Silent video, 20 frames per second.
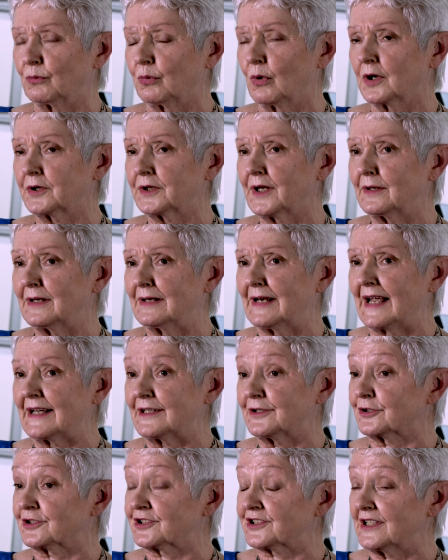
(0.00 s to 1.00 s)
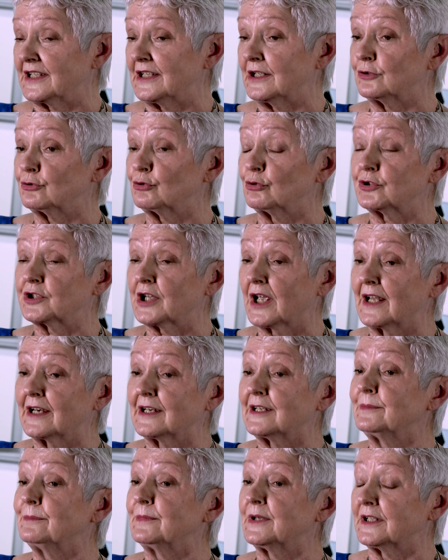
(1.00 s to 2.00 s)
What I like to see is you
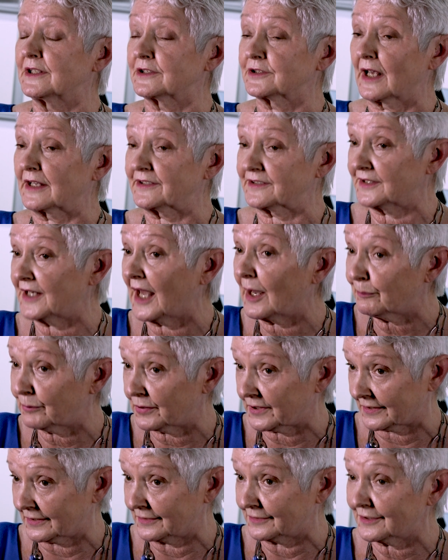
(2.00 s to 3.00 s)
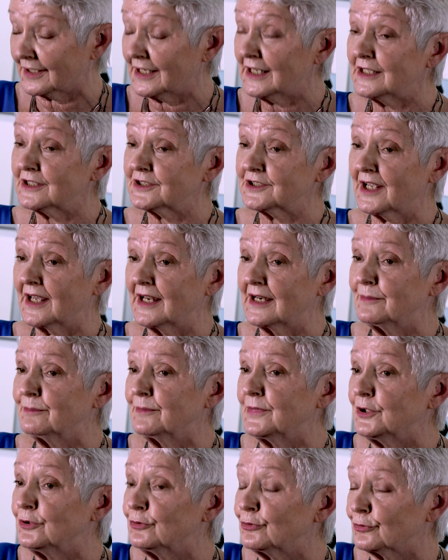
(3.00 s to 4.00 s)
telling me as an applicant, tell
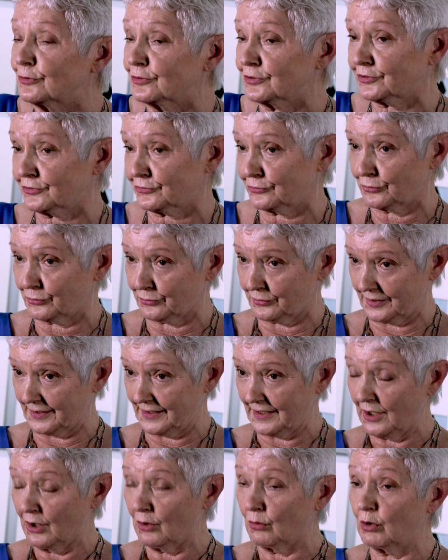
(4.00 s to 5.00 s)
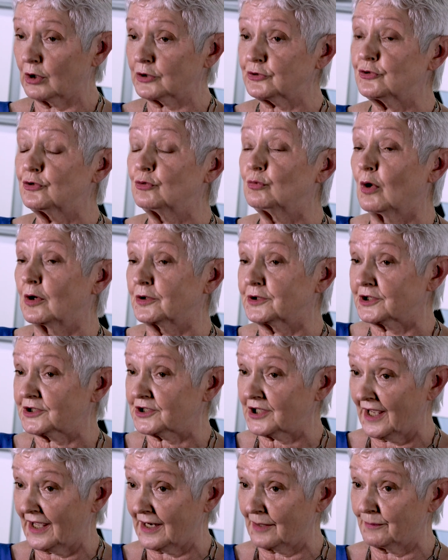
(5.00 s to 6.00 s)
me your story, what you want to
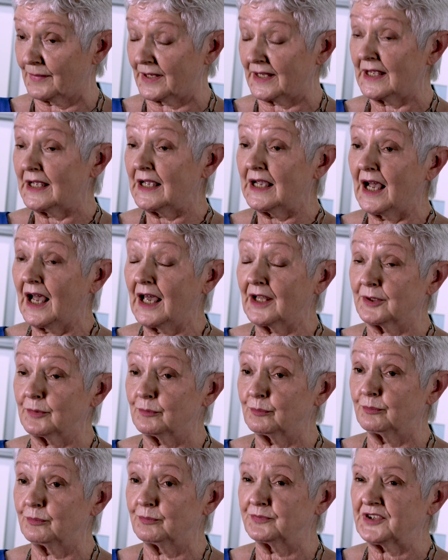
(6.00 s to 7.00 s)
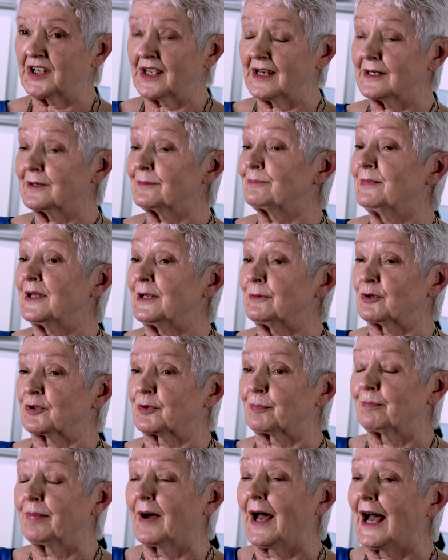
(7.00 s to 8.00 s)
tell me, and tell me
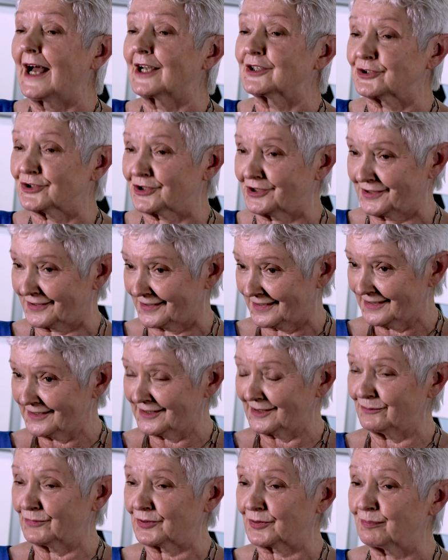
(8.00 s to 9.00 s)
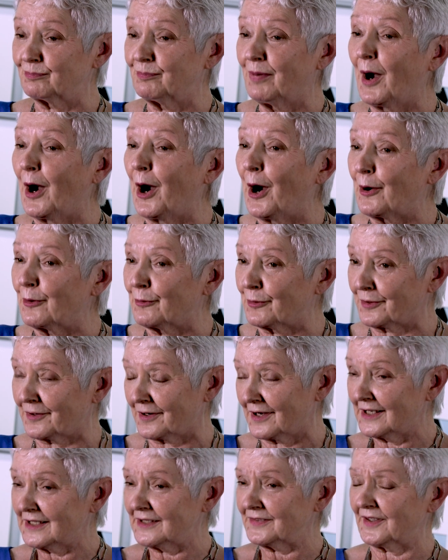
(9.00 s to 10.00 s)
with passion and with
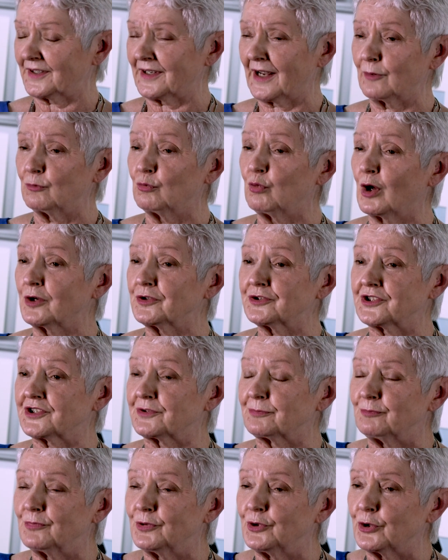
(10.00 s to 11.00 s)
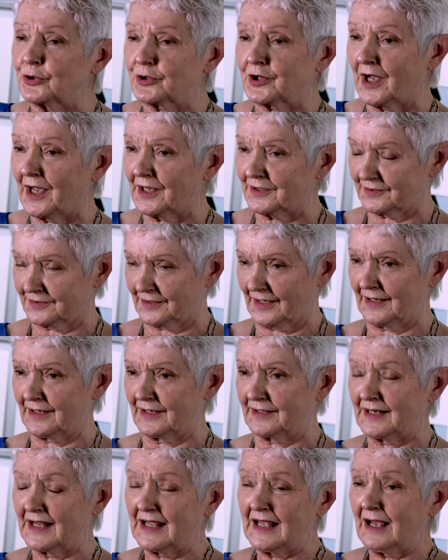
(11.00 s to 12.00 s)
power that I want to look at it,
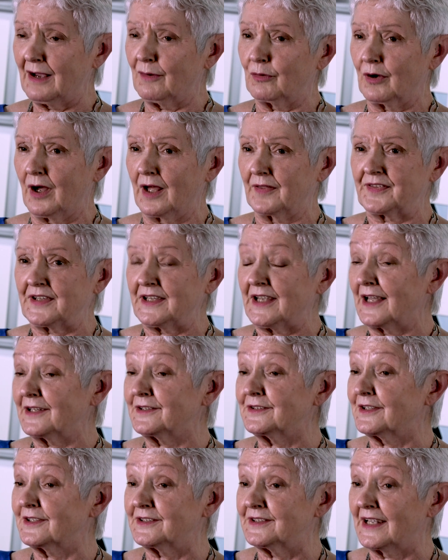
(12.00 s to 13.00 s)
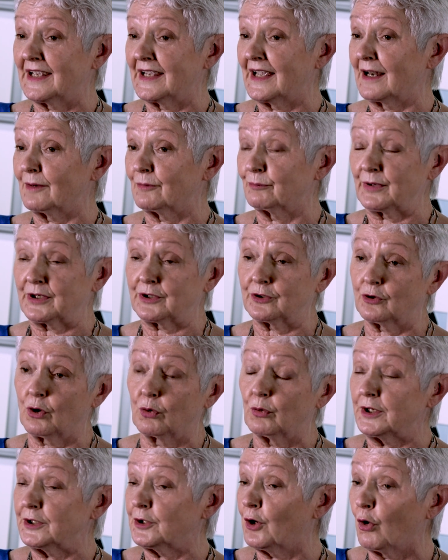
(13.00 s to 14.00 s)
and at the end of the day I'll be
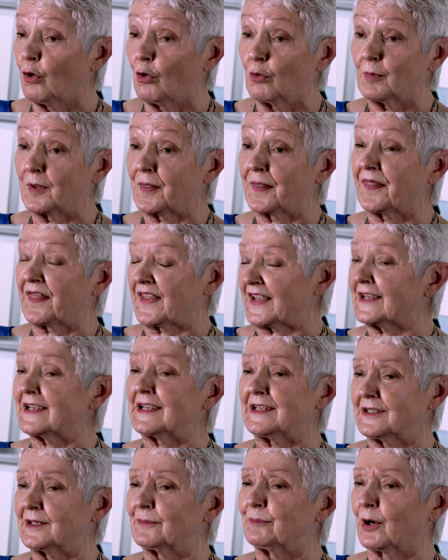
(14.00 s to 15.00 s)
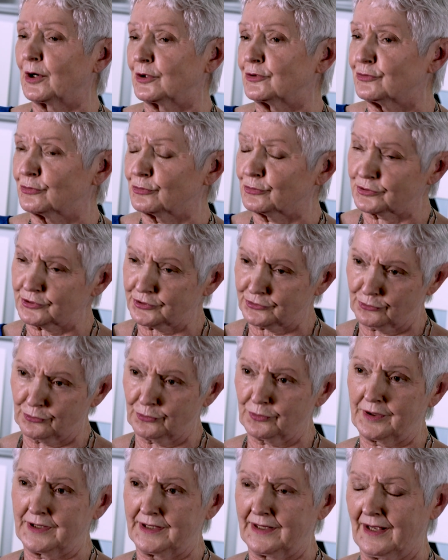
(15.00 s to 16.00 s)
going home and thinking about your
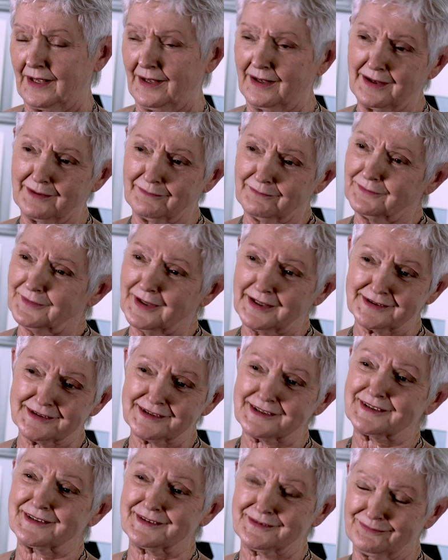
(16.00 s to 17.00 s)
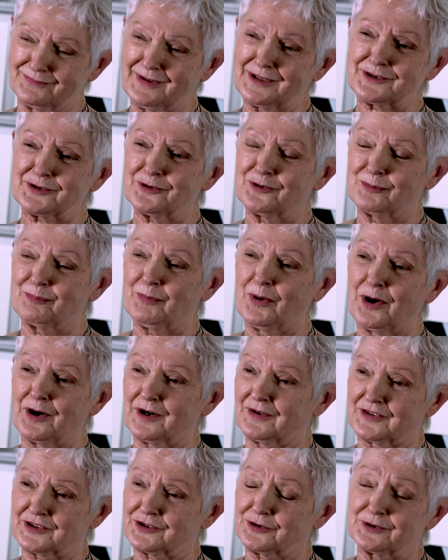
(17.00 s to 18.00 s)
story. That's all
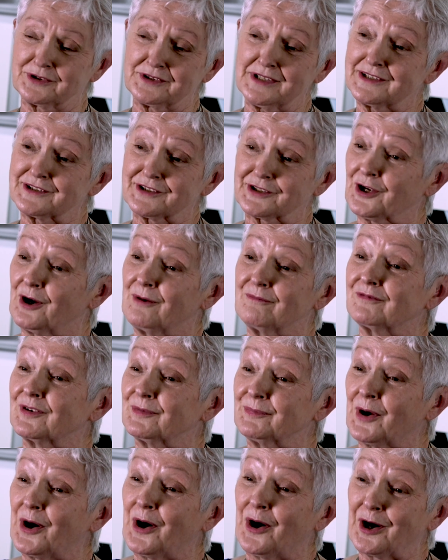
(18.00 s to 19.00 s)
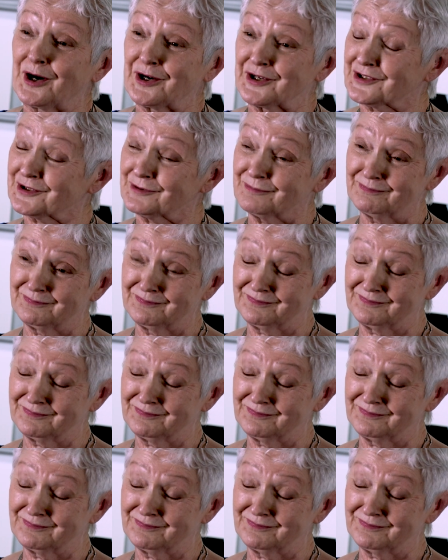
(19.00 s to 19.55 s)
part of it, so it needs to come from the heart.